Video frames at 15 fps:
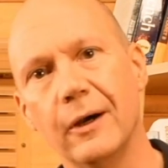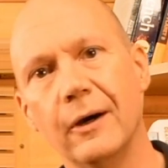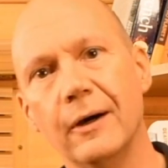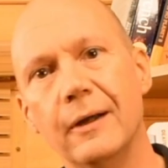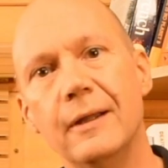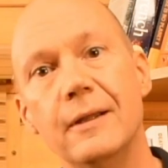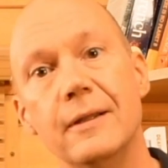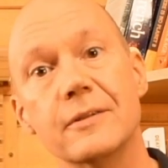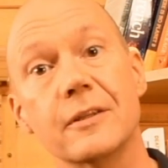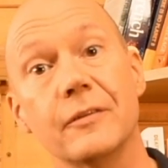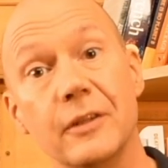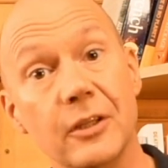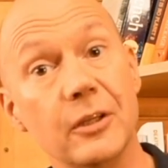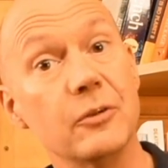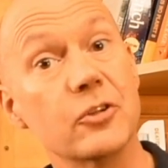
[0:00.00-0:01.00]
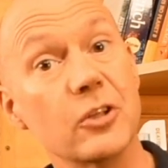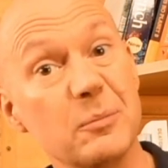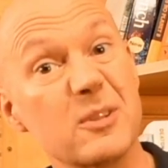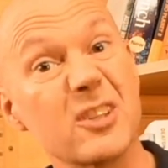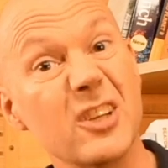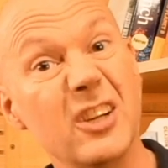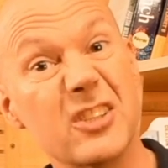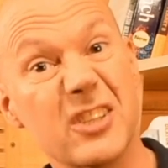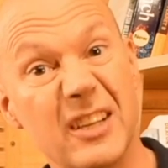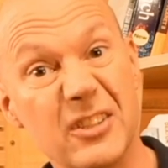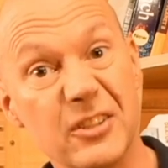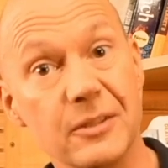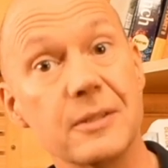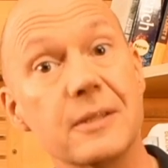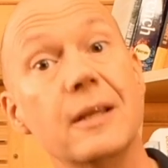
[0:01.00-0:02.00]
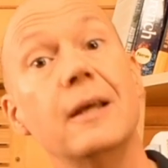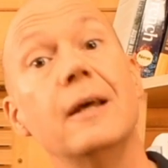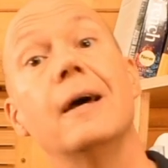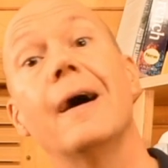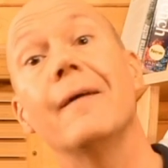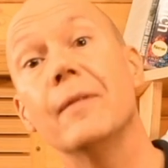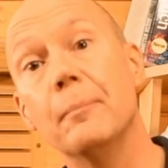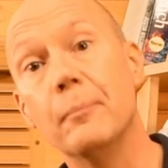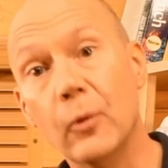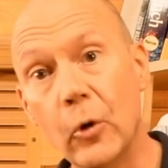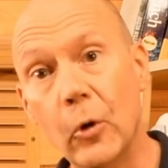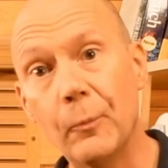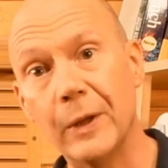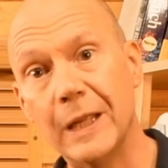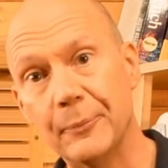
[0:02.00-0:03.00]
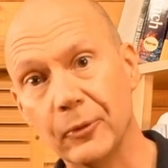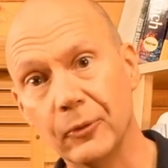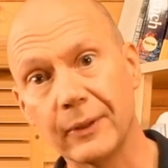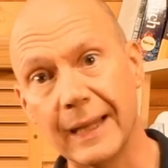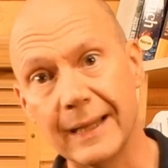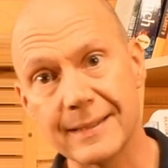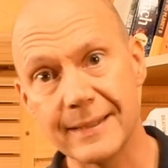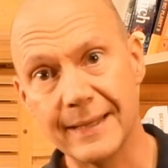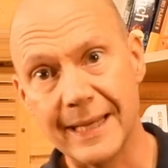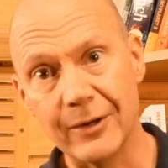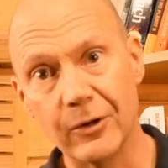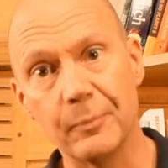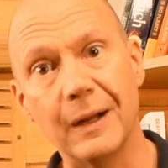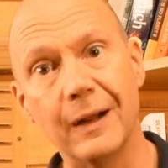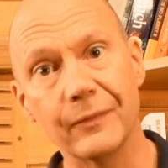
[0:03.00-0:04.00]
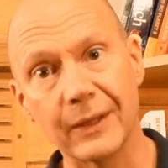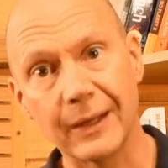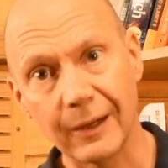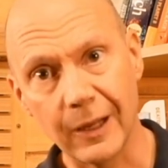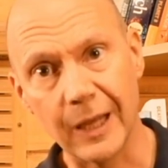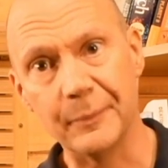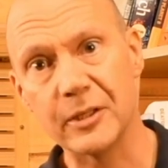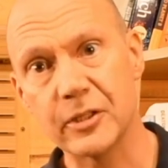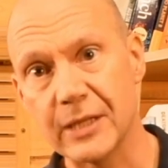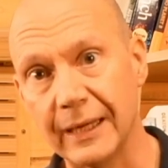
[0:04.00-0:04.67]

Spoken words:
are to the YouTube search engines, and the more people get to hear about the climate